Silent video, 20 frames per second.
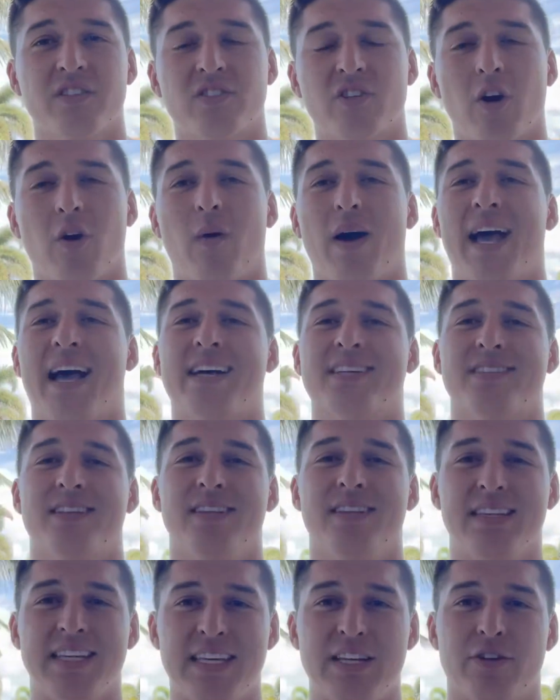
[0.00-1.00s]
So as a
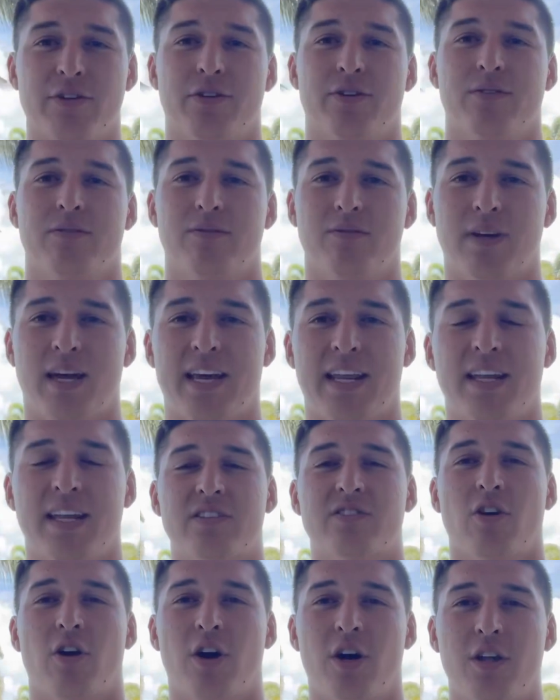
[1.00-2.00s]
leader, right, it
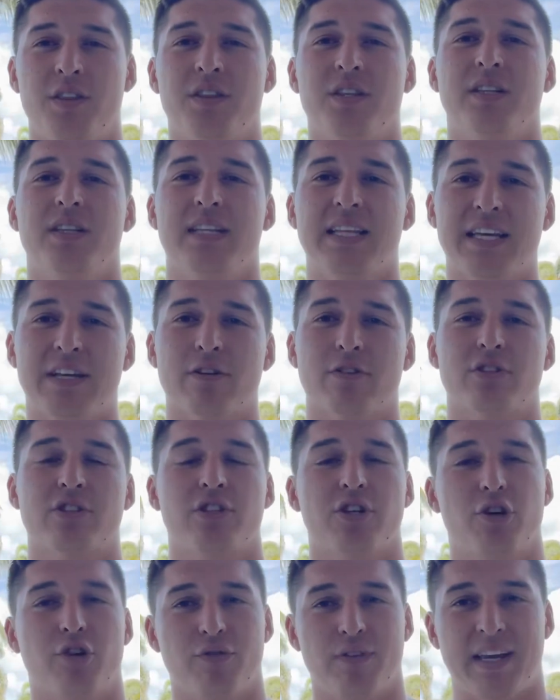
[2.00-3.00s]
on the leaders
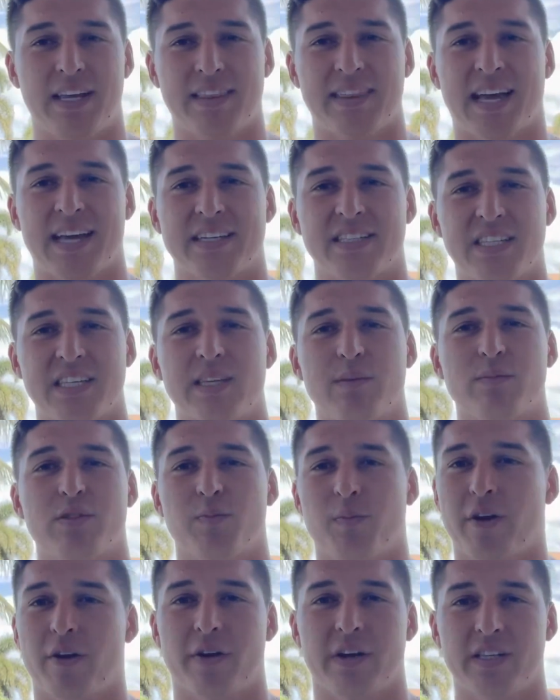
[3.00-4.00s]
to create that team
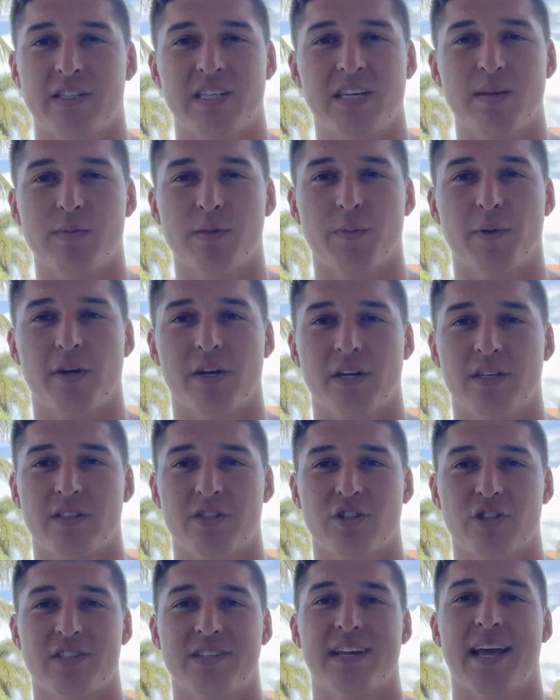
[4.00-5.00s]
spirit. Team spirit
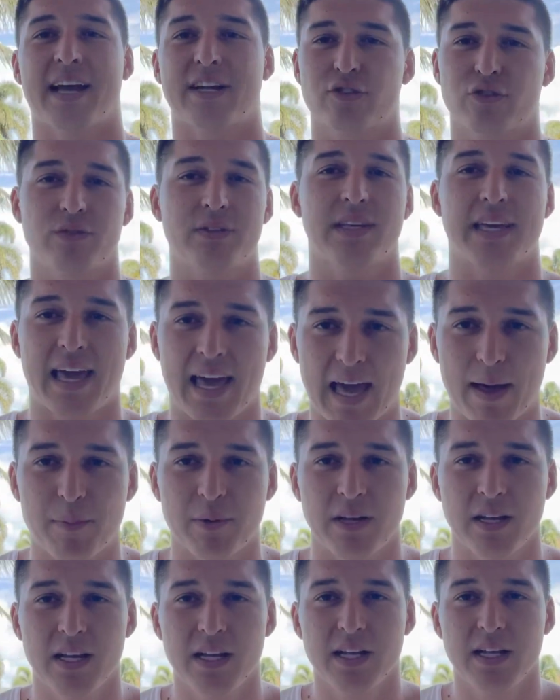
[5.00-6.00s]
doesn't just naturally
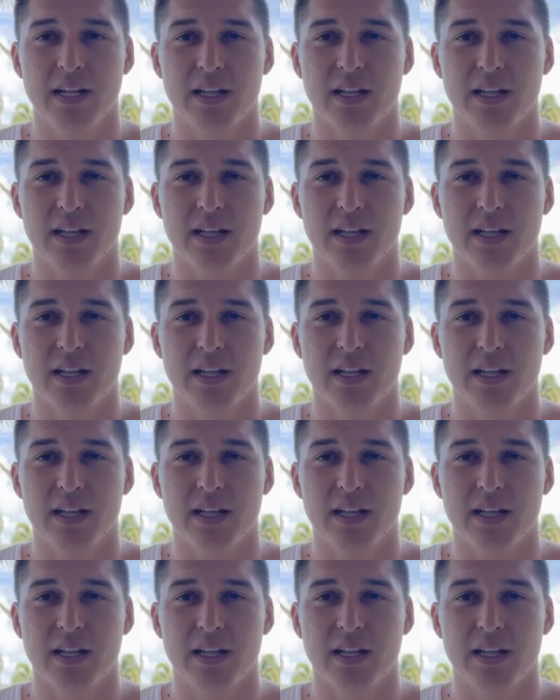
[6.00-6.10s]
happen.